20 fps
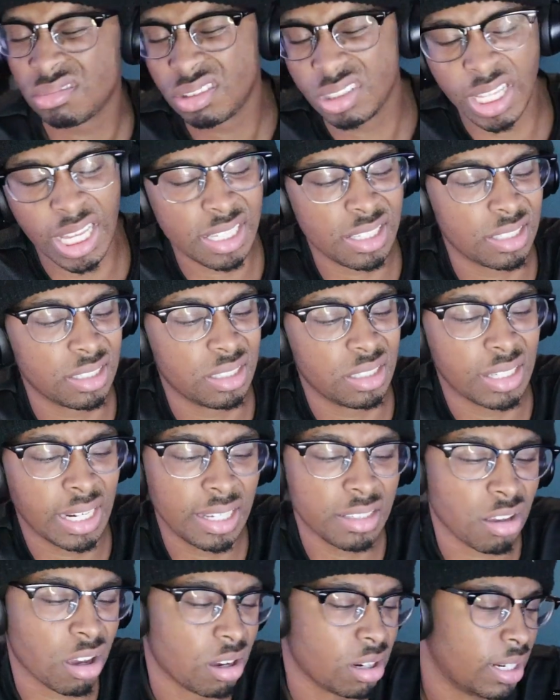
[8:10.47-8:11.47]

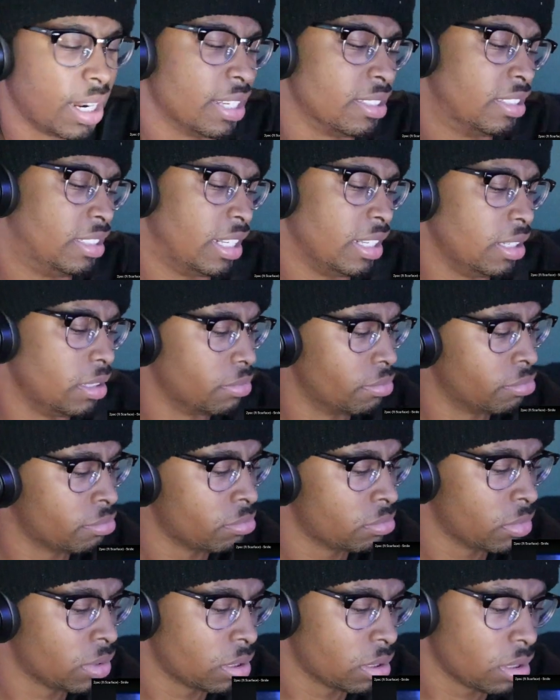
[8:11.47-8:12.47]
That's deep.
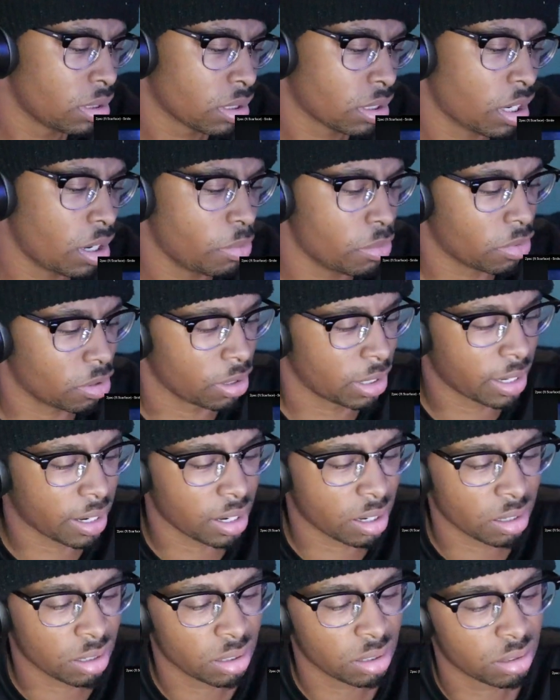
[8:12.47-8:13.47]
Come on
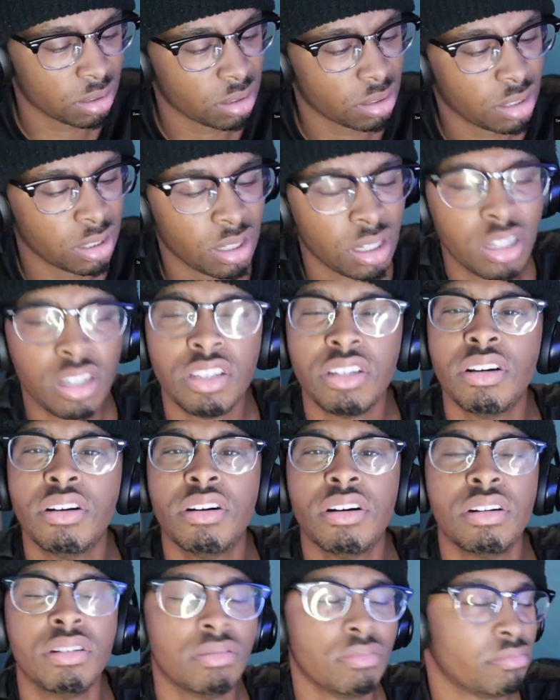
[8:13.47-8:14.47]
now. Born
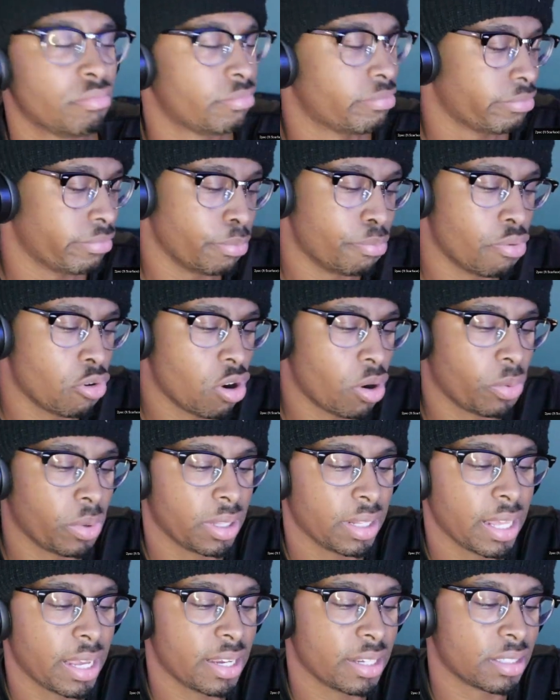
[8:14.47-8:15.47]

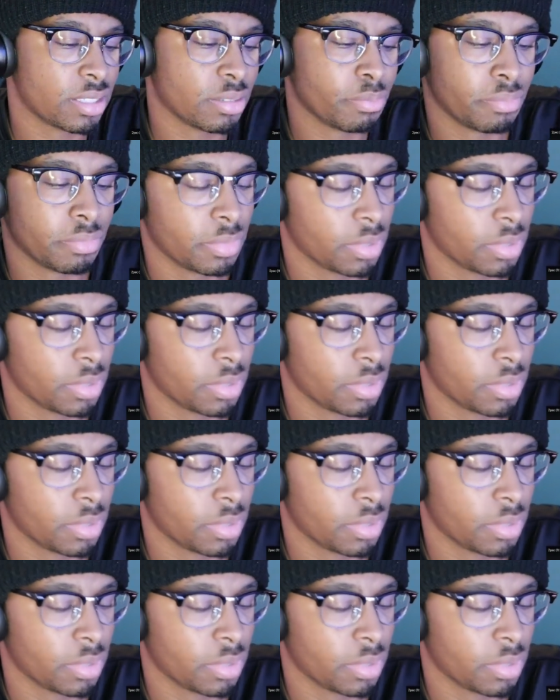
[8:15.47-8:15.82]
with less.